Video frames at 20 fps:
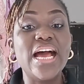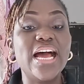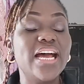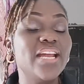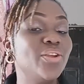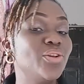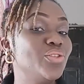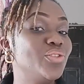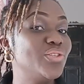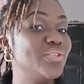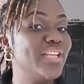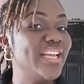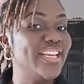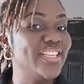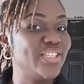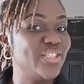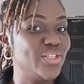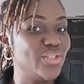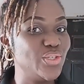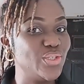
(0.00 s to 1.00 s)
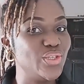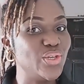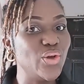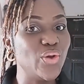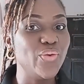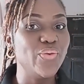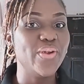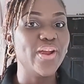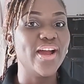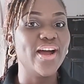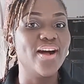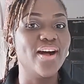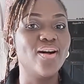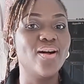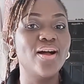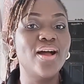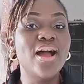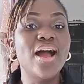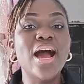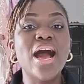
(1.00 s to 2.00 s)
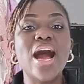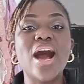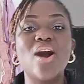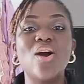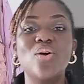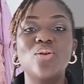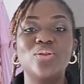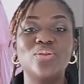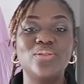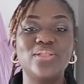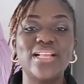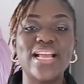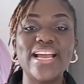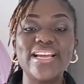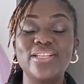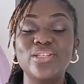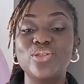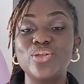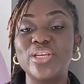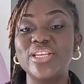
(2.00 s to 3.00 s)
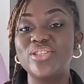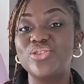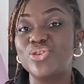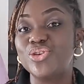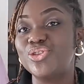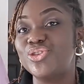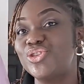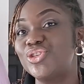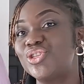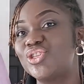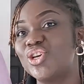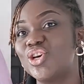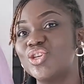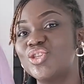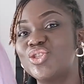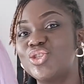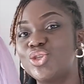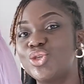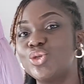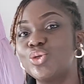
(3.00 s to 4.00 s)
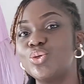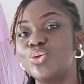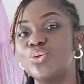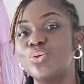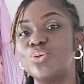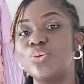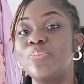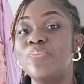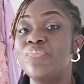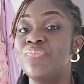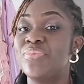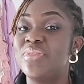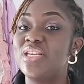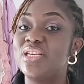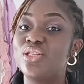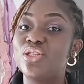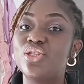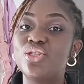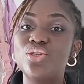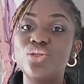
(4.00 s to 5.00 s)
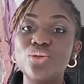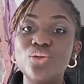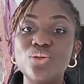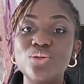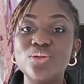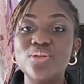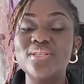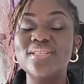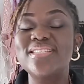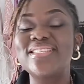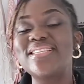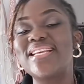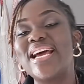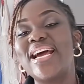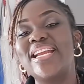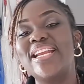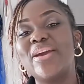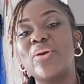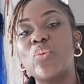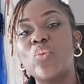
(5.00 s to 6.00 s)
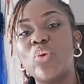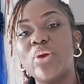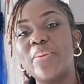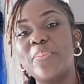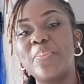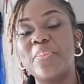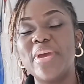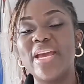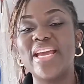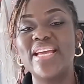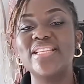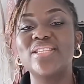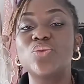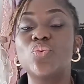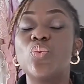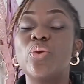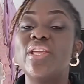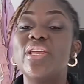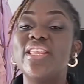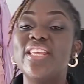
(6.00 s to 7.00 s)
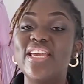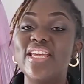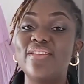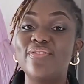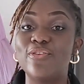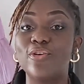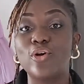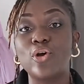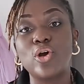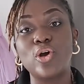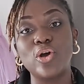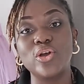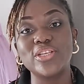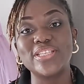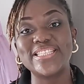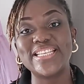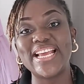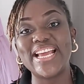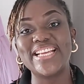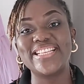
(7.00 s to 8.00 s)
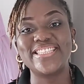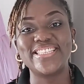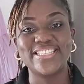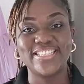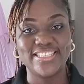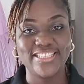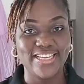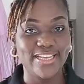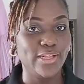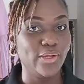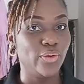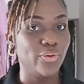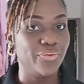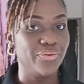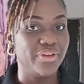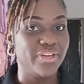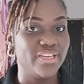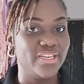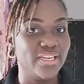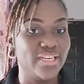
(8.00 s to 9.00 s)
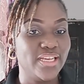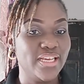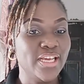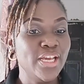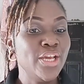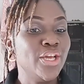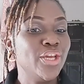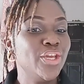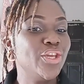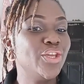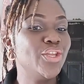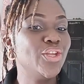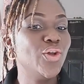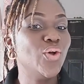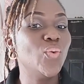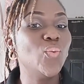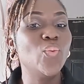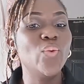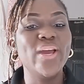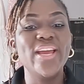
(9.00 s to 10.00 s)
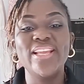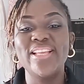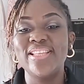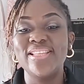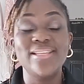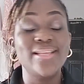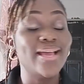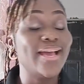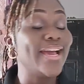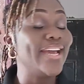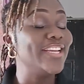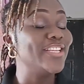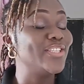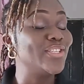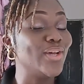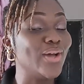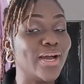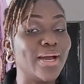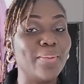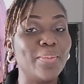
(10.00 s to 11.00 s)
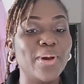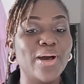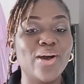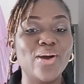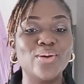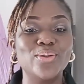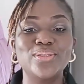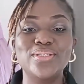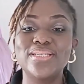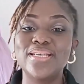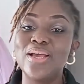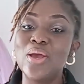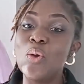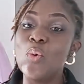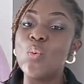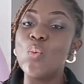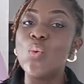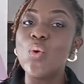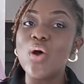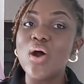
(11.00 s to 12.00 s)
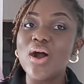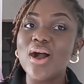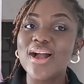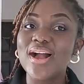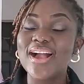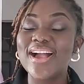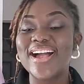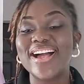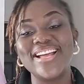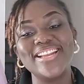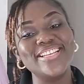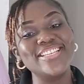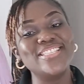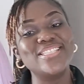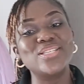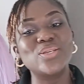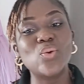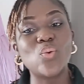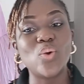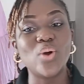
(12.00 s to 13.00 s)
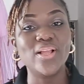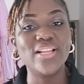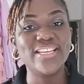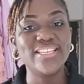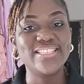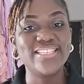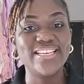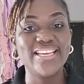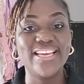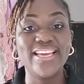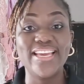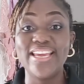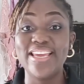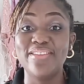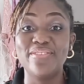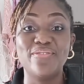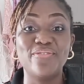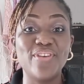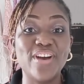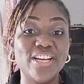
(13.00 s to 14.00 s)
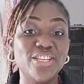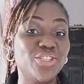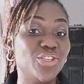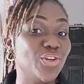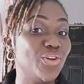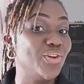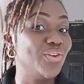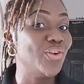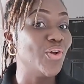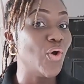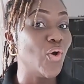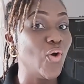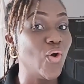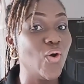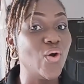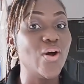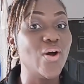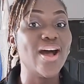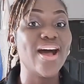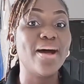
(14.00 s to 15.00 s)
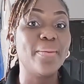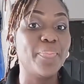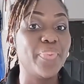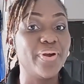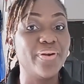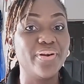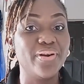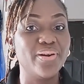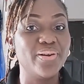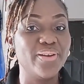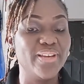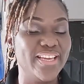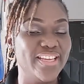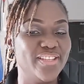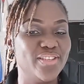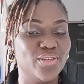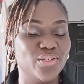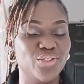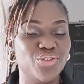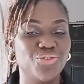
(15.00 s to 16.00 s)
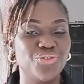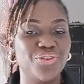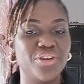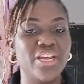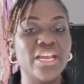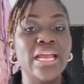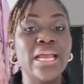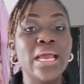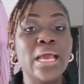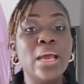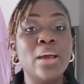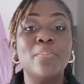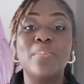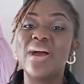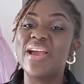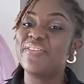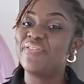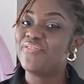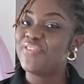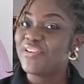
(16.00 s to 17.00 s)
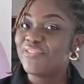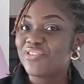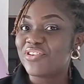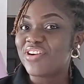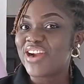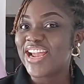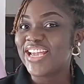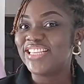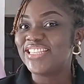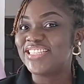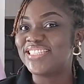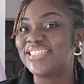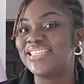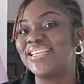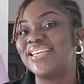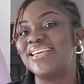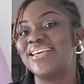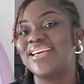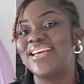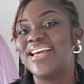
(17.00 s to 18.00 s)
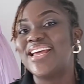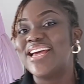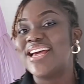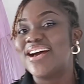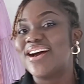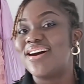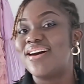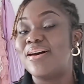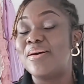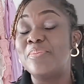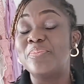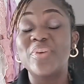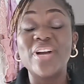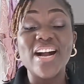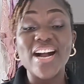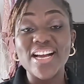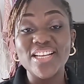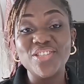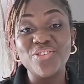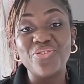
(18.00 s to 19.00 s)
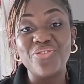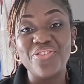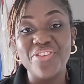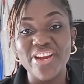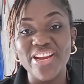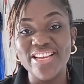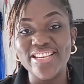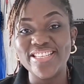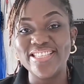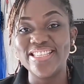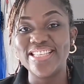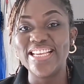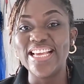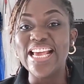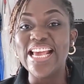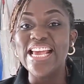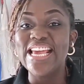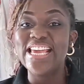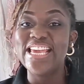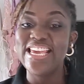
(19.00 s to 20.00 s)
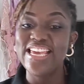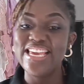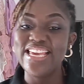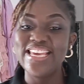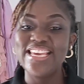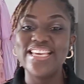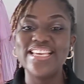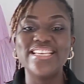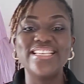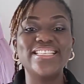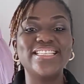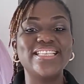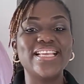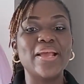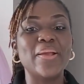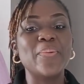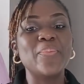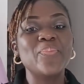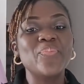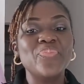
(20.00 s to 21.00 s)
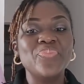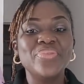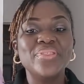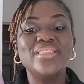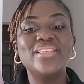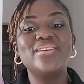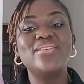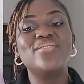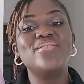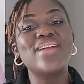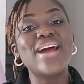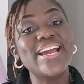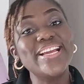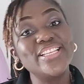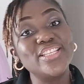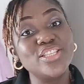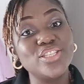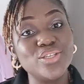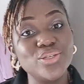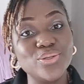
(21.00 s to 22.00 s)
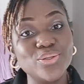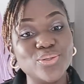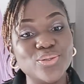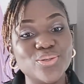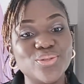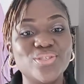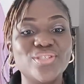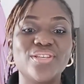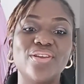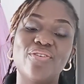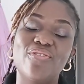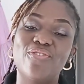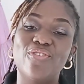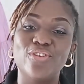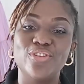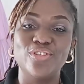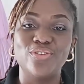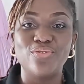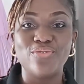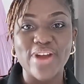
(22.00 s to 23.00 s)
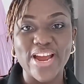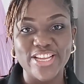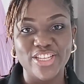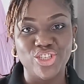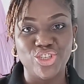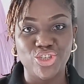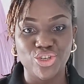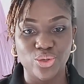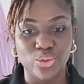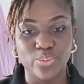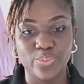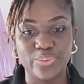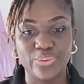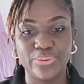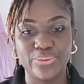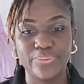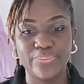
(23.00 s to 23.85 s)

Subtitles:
And on today's tutorial, I would like to introduce us to the tools and equipment we need for corset tailoring. You know, when I talk about work and its quality in fashion or apparel industry, my favorite catchphrase is the right tools for the right job.